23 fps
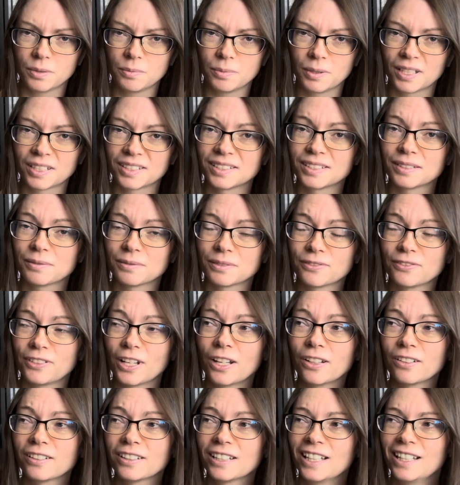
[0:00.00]
because
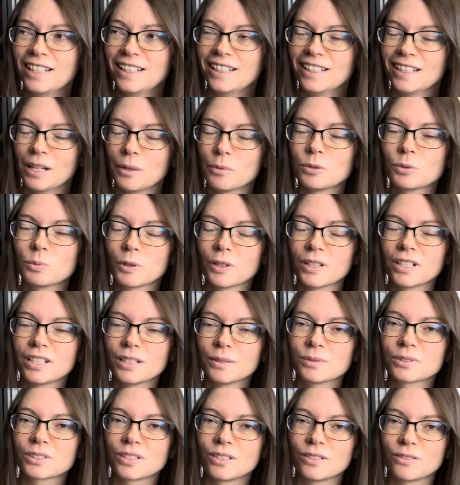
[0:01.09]
I was worried it
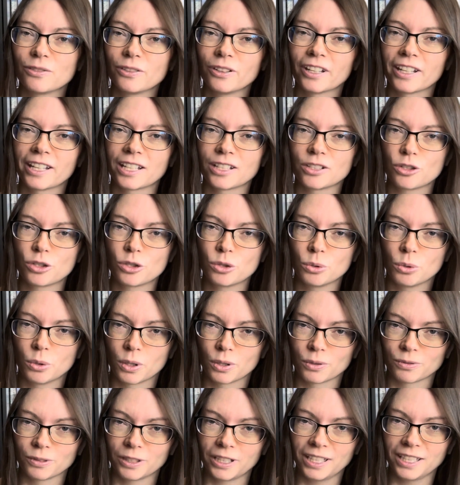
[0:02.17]
was going to feel like a chore
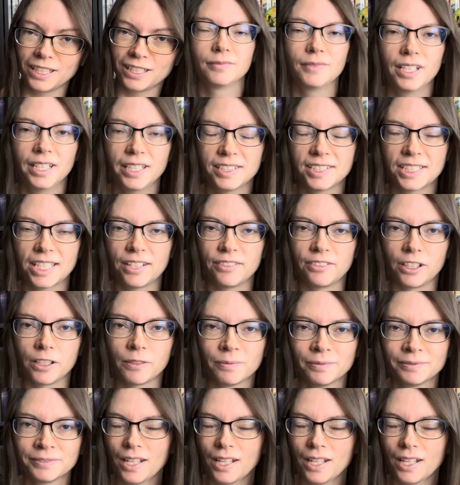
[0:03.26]
read. It's heavy.